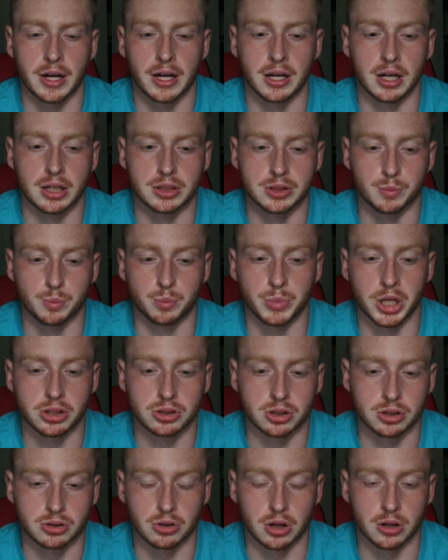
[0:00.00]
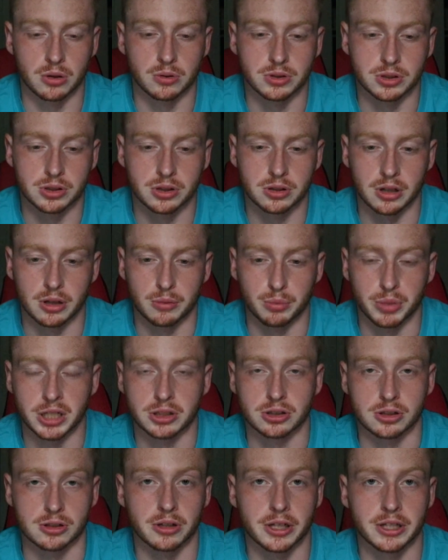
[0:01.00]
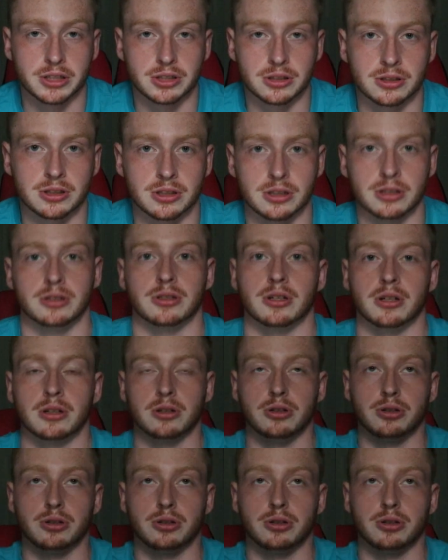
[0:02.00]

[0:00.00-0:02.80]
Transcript: as basic drones and basic licenses